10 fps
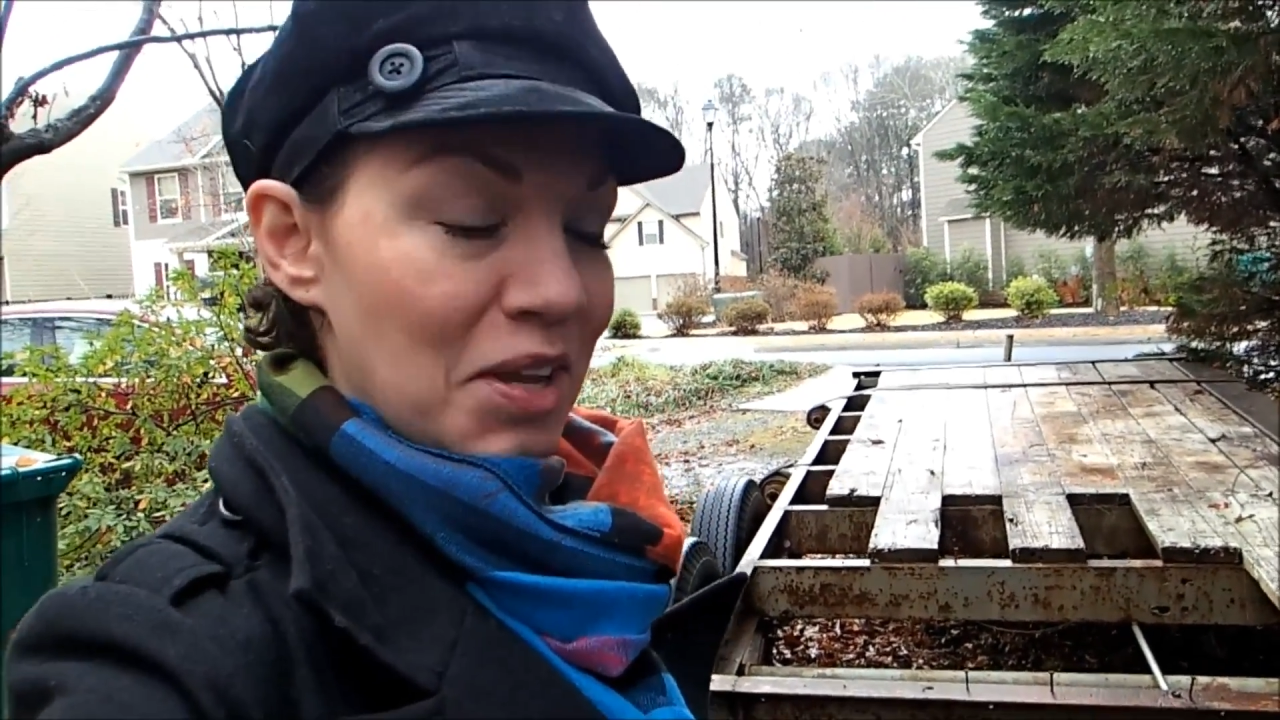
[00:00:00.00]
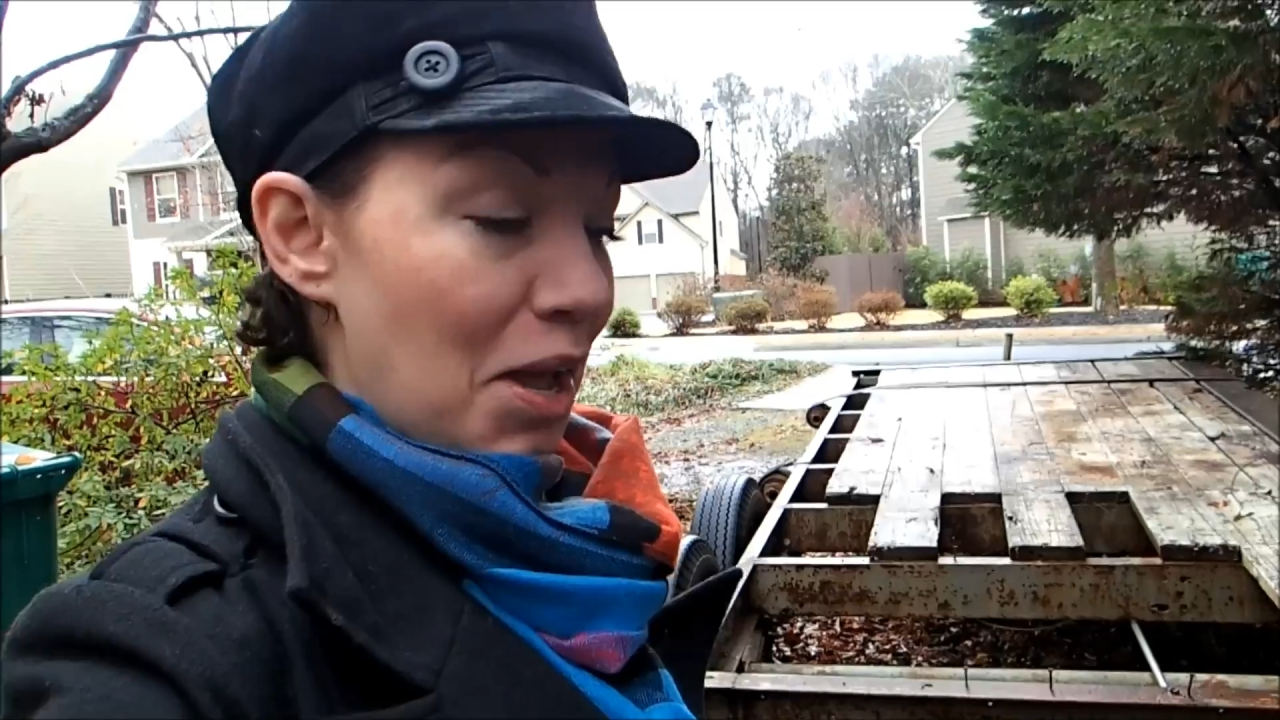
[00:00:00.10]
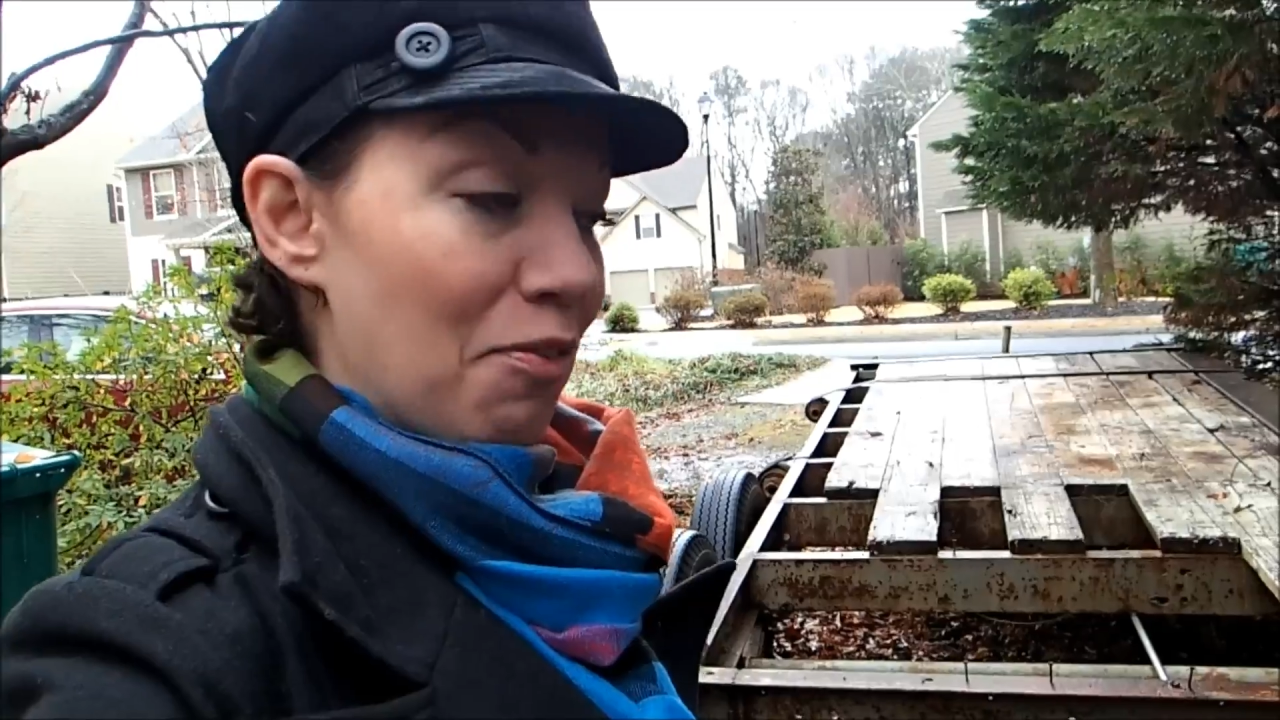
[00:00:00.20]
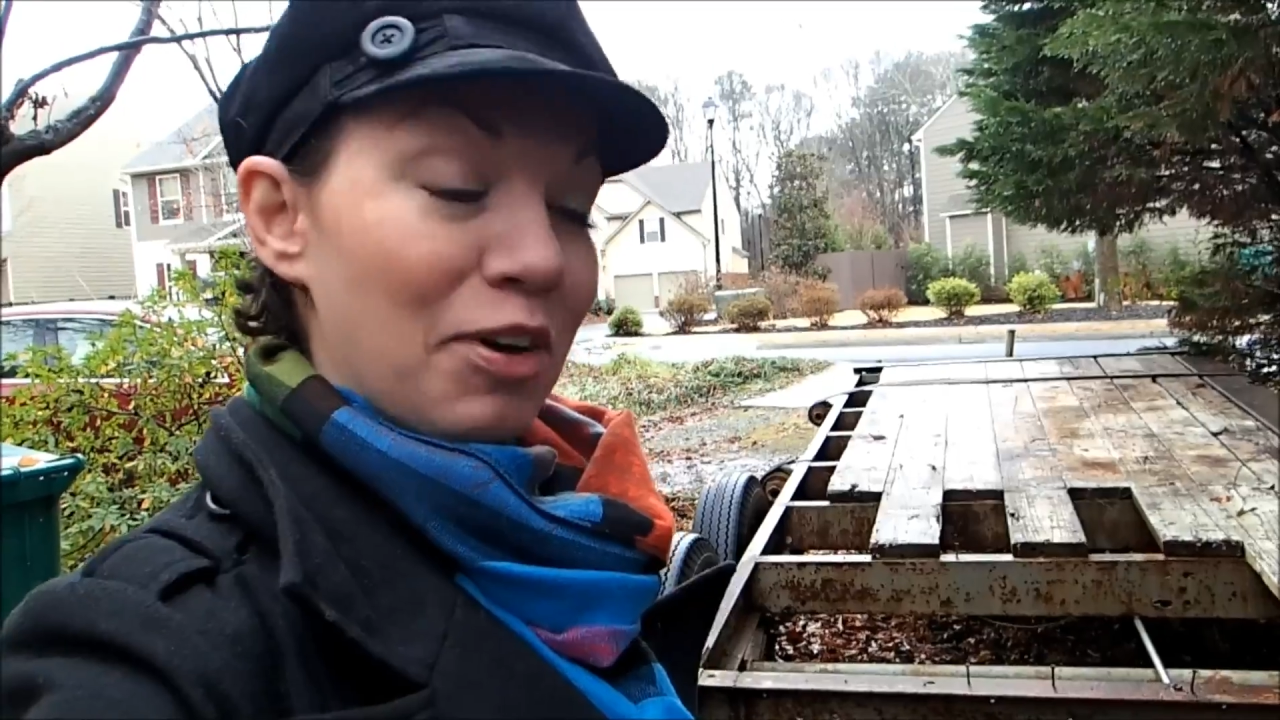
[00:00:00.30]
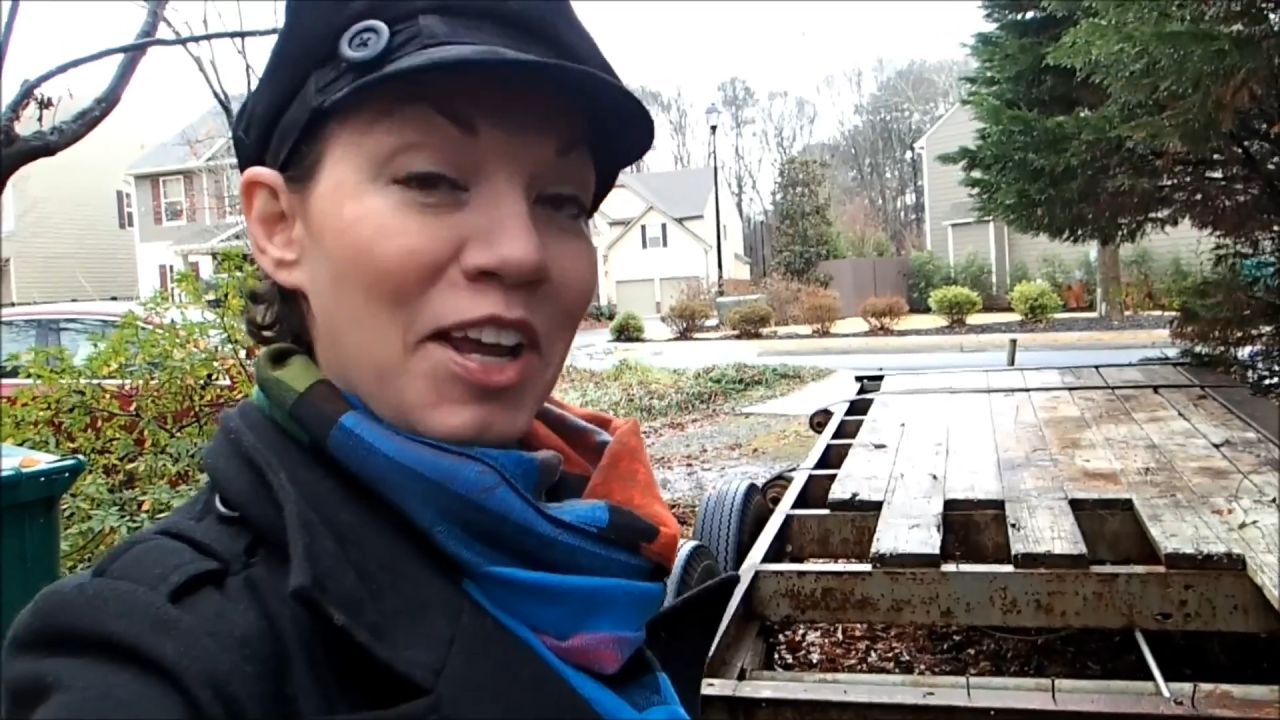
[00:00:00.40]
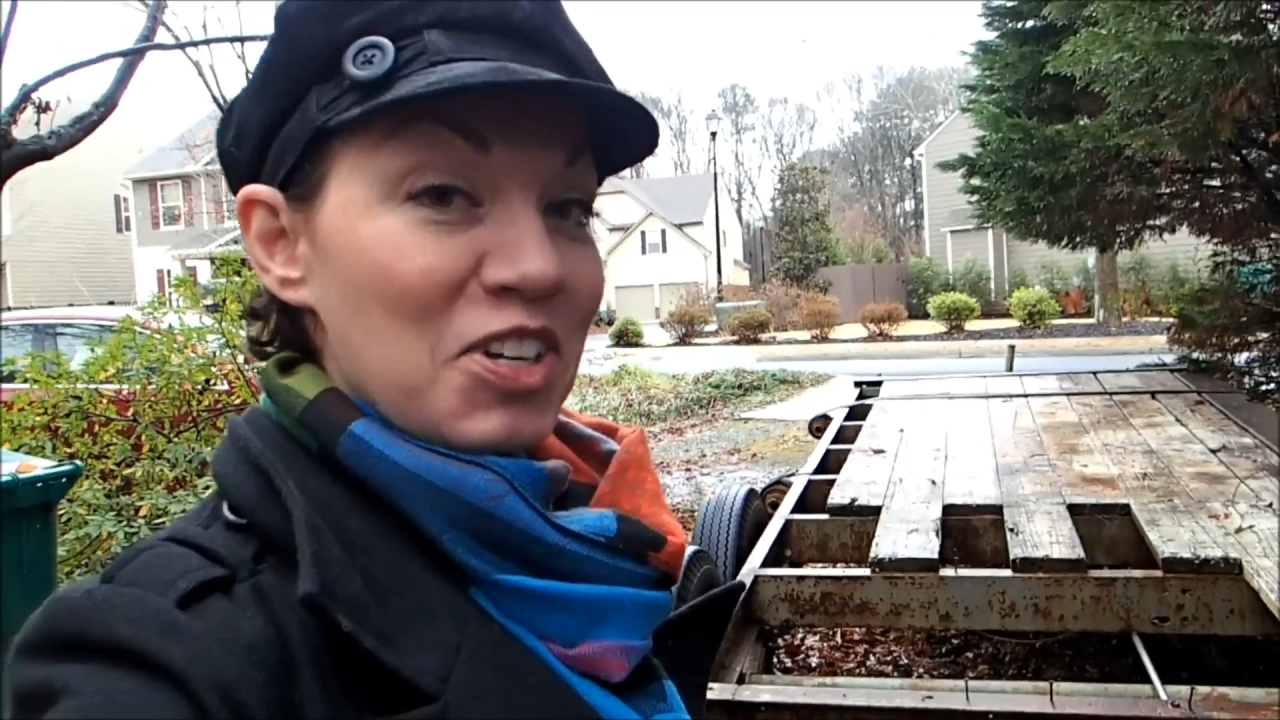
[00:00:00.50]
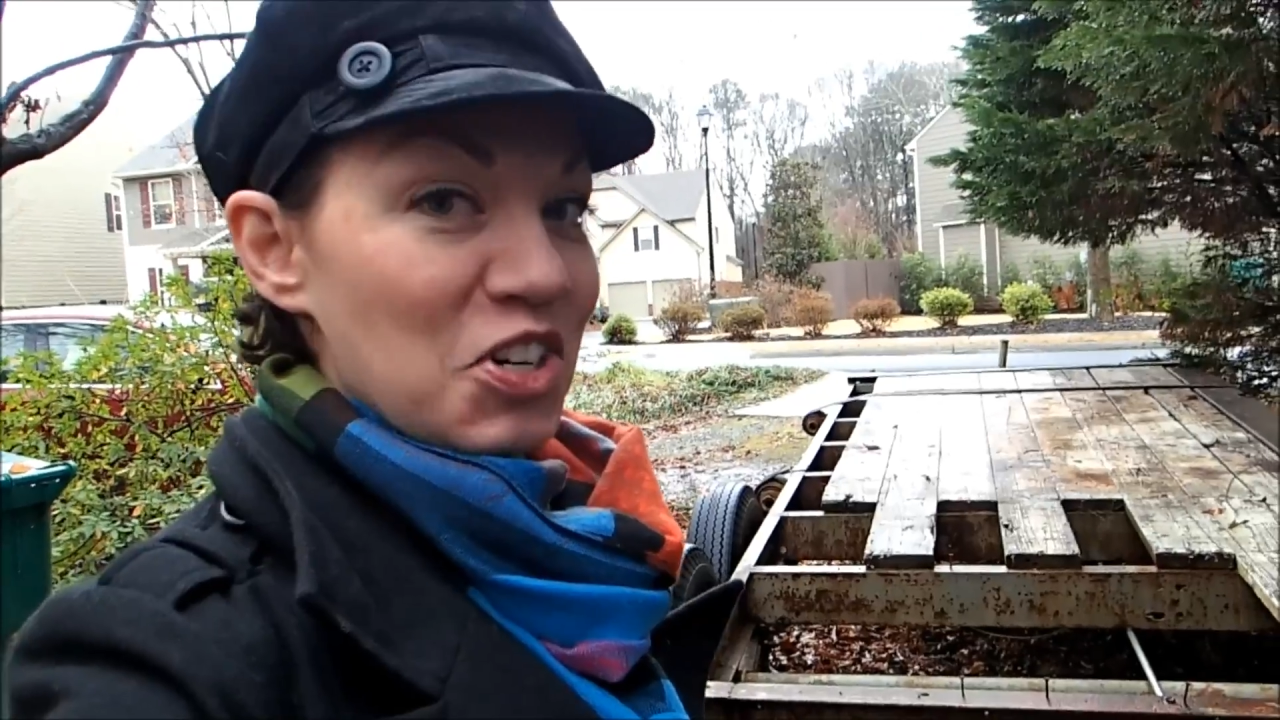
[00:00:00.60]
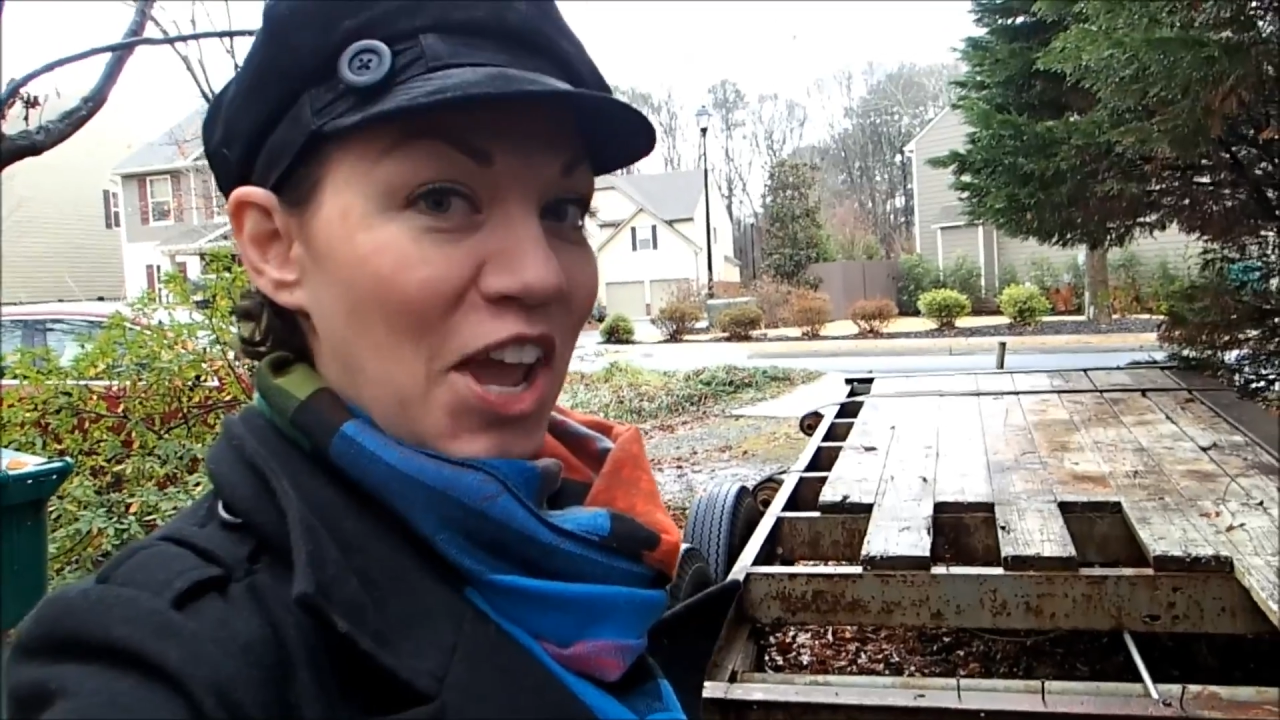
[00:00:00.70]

inch